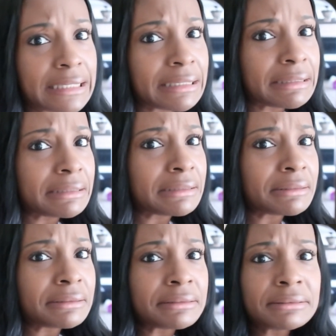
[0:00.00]

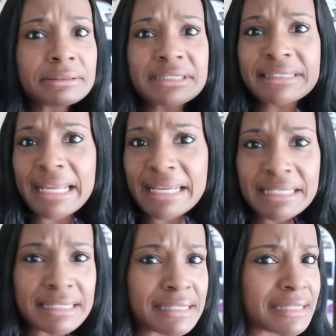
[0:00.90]
they're
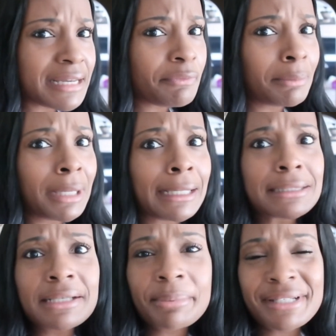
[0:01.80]
sand and stuff. I'm like,
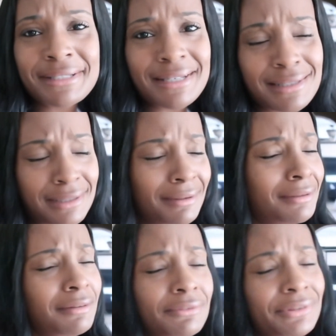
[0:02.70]
it's going to be dusty
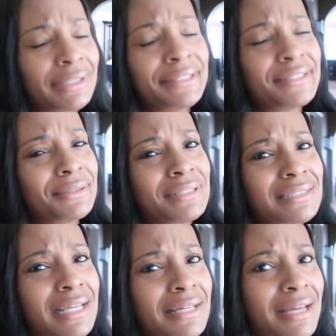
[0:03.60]
all over again. So
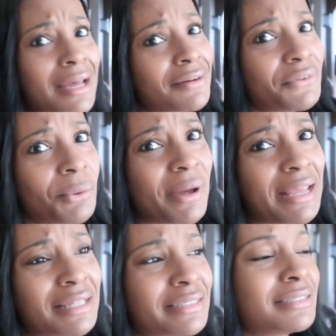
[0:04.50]
it's like kind of a
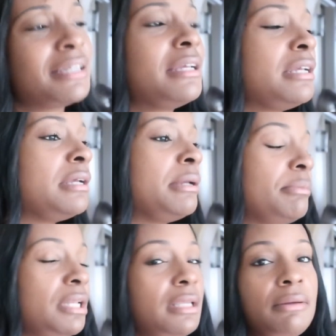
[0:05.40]
waste
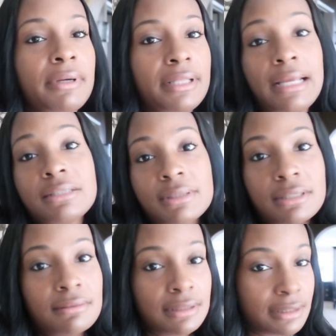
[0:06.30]
but anyway, that's
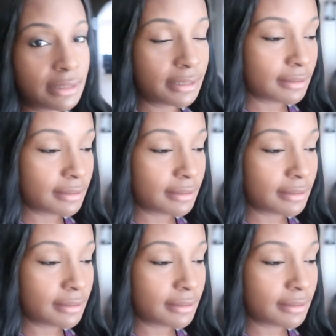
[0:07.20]
what's going on